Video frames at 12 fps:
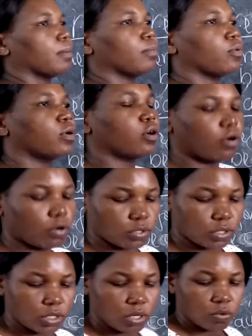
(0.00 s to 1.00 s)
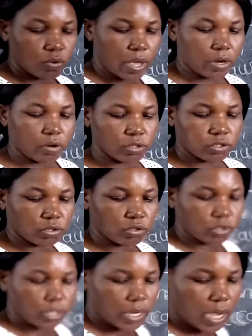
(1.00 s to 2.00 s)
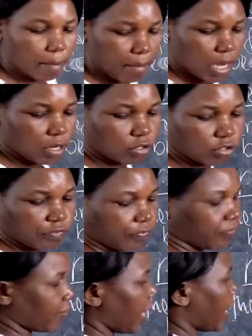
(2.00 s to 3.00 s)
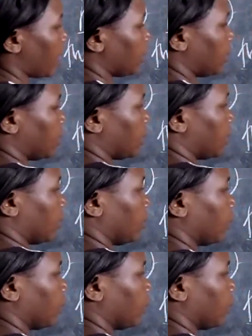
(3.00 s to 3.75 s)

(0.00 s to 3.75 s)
Because we are also talking about as,